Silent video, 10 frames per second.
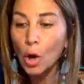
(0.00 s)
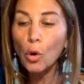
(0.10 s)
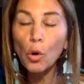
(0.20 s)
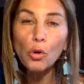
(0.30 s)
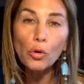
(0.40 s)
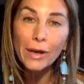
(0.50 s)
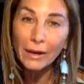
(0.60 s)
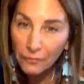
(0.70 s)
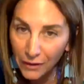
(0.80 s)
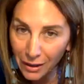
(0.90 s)

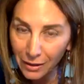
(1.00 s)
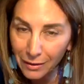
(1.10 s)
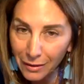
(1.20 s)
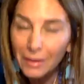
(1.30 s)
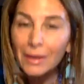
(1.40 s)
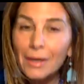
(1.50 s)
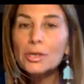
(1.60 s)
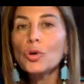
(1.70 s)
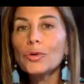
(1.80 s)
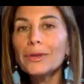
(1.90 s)
holographique.
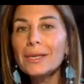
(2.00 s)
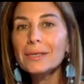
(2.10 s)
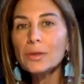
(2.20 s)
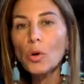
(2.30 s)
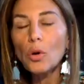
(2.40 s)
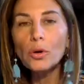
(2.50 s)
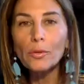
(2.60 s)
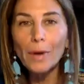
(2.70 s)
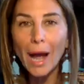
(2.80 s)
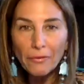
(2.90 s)
So this
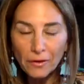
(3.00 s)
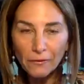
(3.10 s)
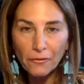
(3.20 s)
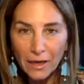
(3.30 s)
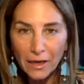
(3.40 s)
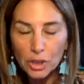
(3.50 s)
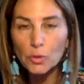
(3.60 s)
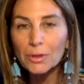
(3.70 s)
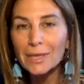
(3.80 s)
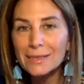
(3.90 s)
holographic finish,
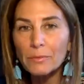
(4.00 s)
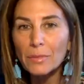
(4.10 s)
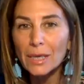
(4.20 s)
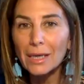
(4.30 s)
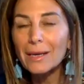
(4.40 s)
what does it mean?